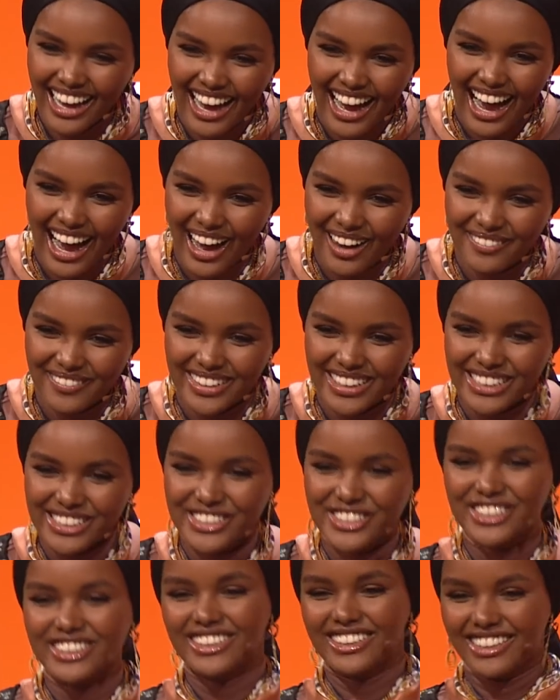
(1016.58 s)
How
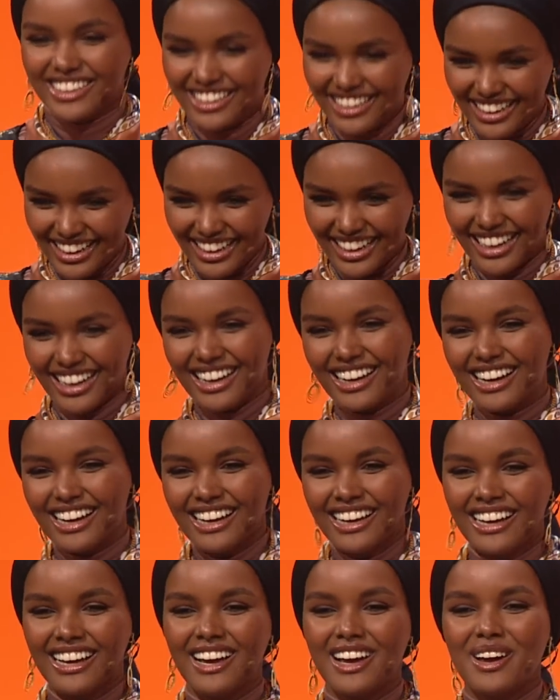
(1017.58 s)
much?
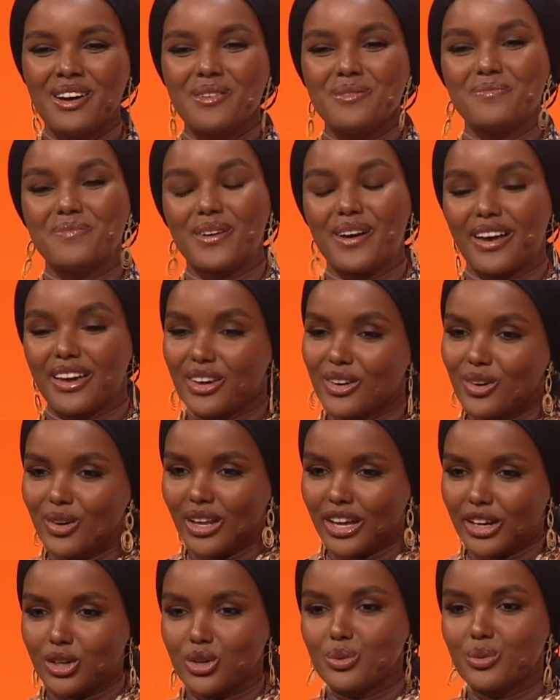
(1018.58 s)
But you know,
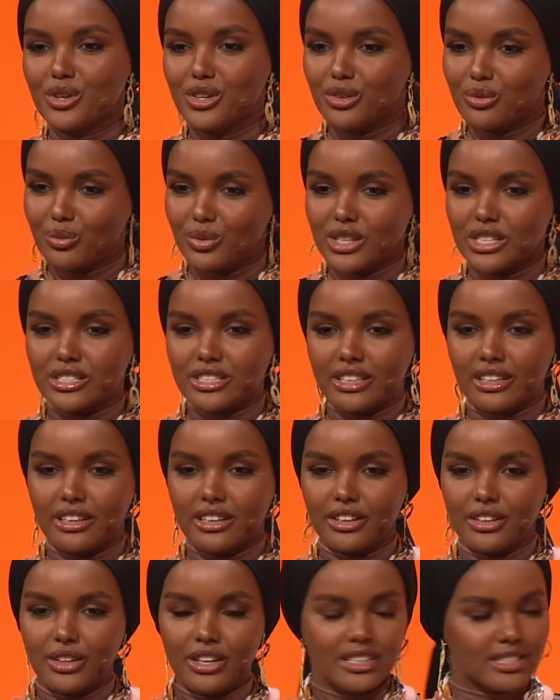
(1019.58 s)
like you wouldn't risk
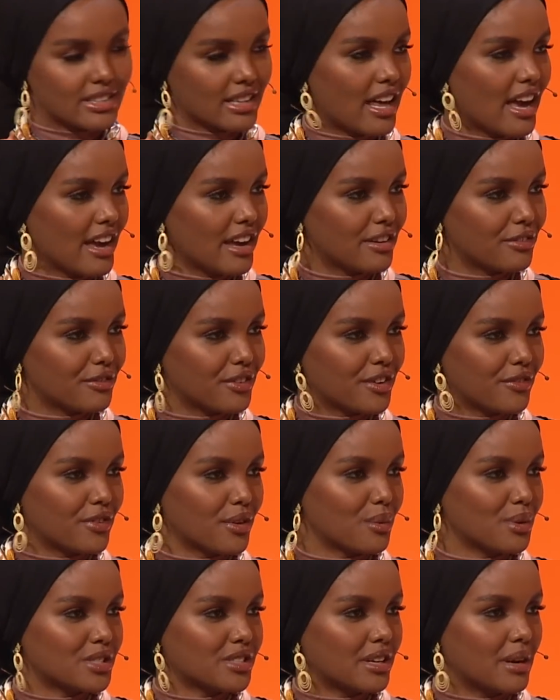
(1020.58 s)
his life if it
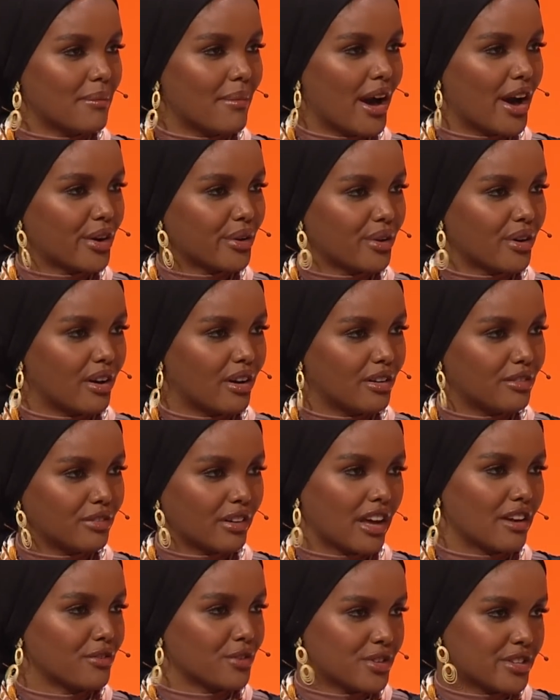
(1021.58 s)
wasn't a matter of
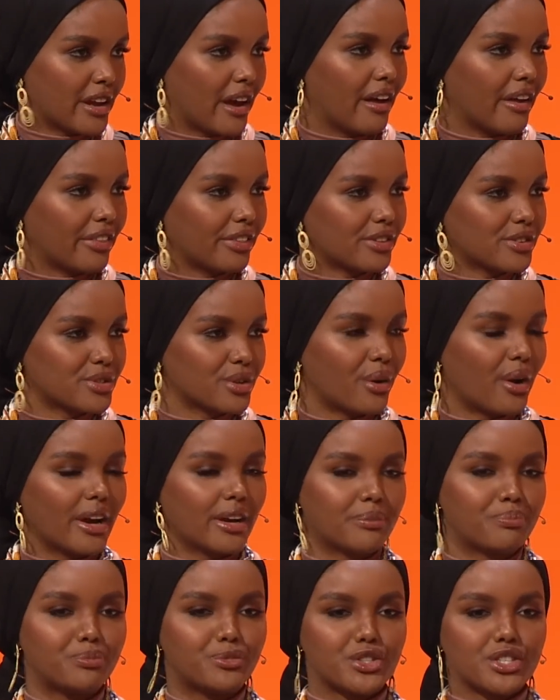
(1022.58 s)
life or death. So
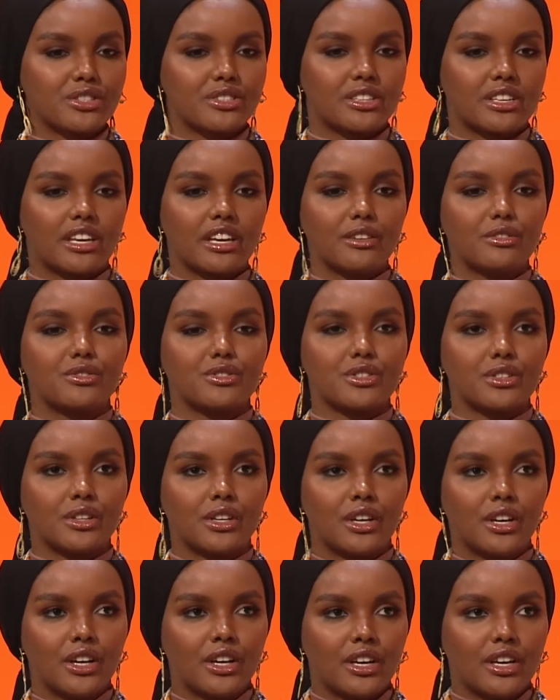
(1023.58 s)
it just gives
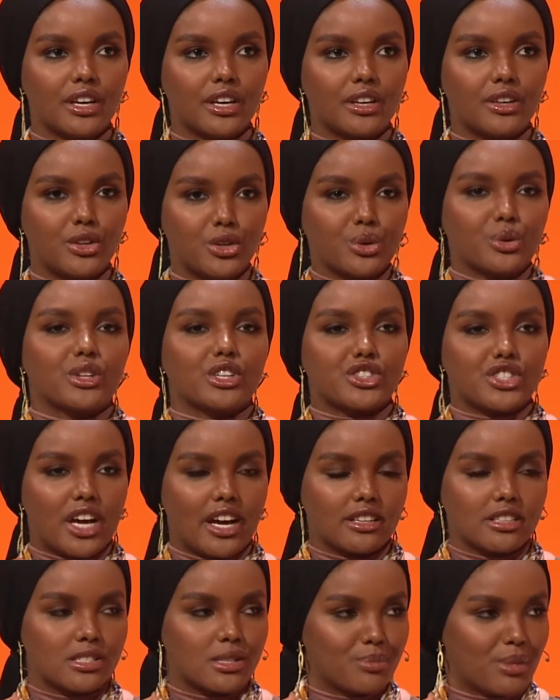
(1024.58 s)
you the
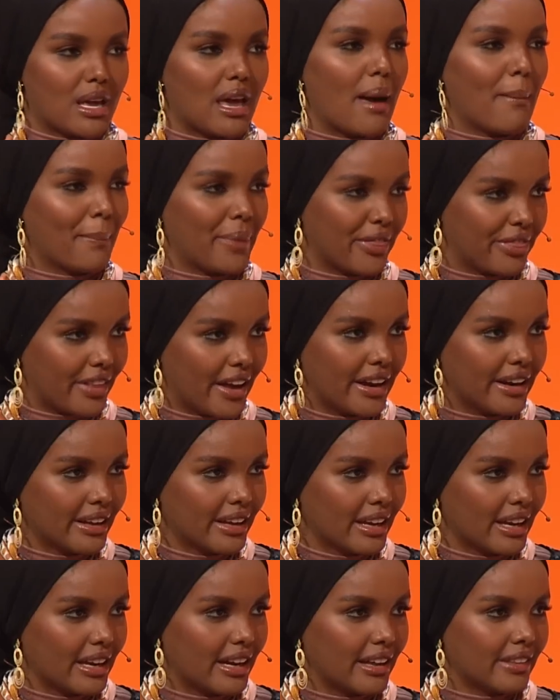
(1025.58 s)
chance to be
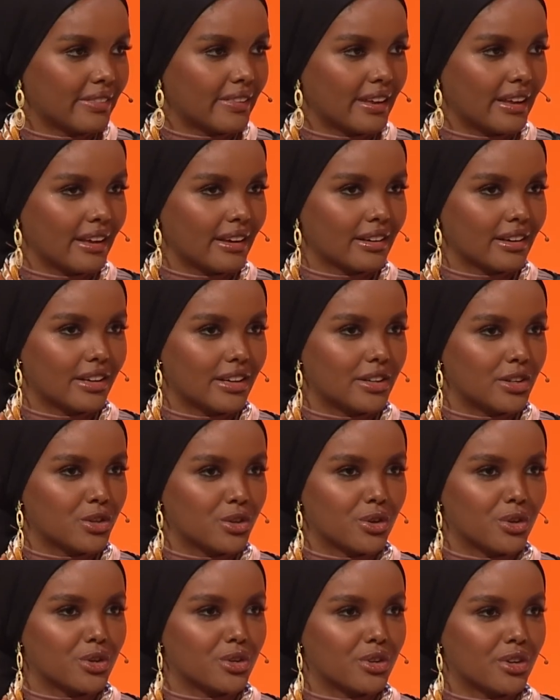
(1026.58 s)
empathetic. And I think, you
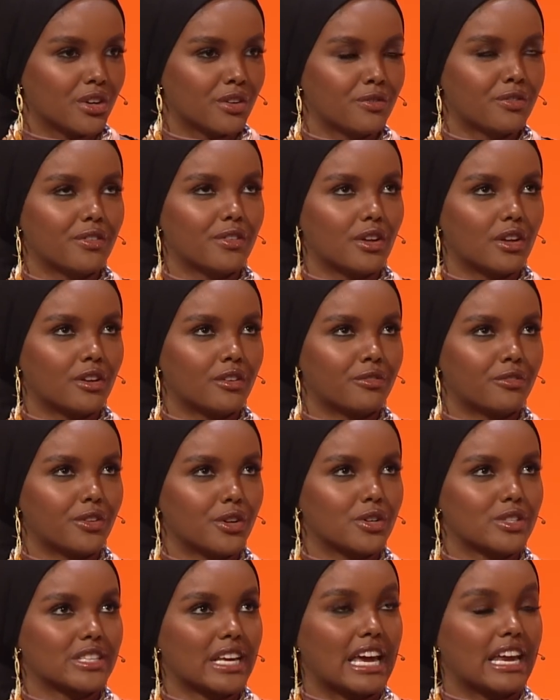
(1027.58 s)
know, if
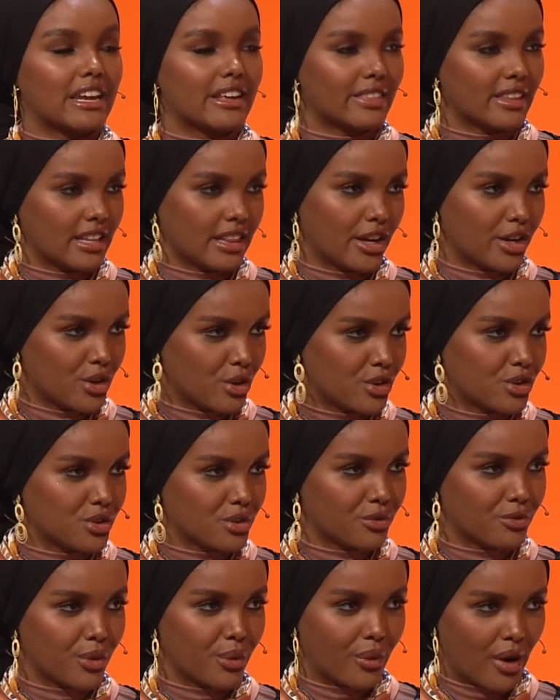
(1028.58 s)
there's anything that you could do
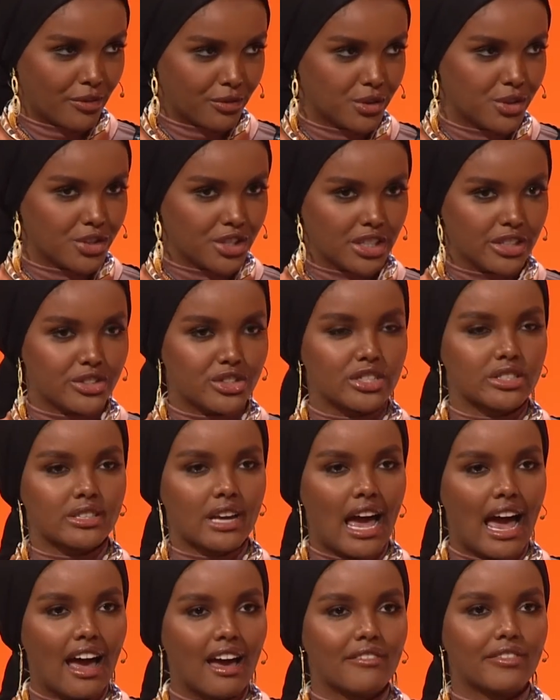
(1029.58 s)
for refugees, just
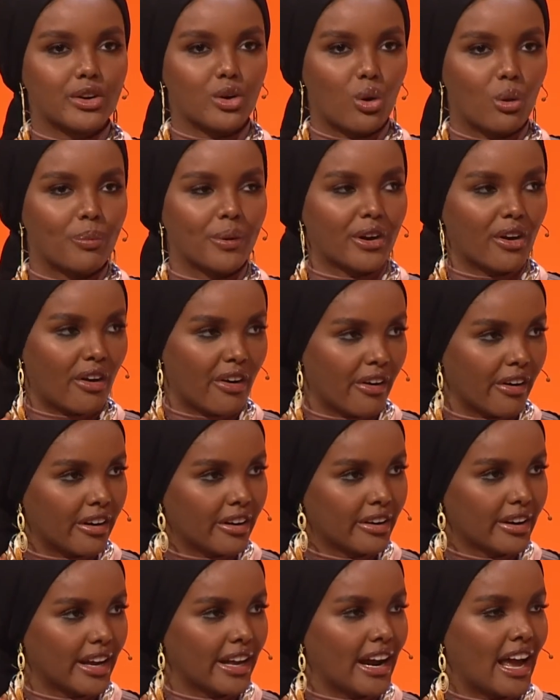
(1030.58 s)
have an open
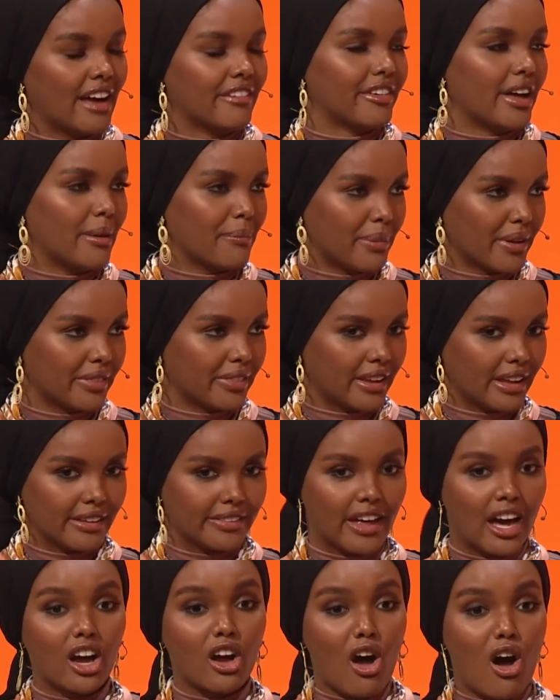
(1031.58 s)
heart and have empathy.
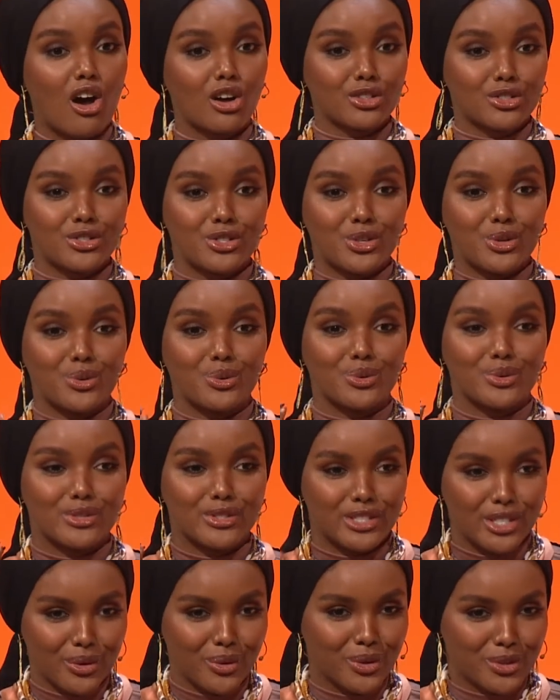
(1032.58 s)
That costs you
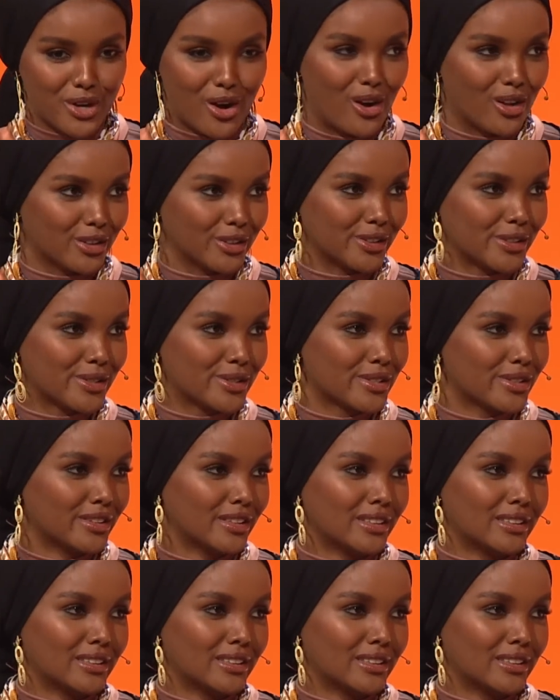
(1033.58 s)
$0.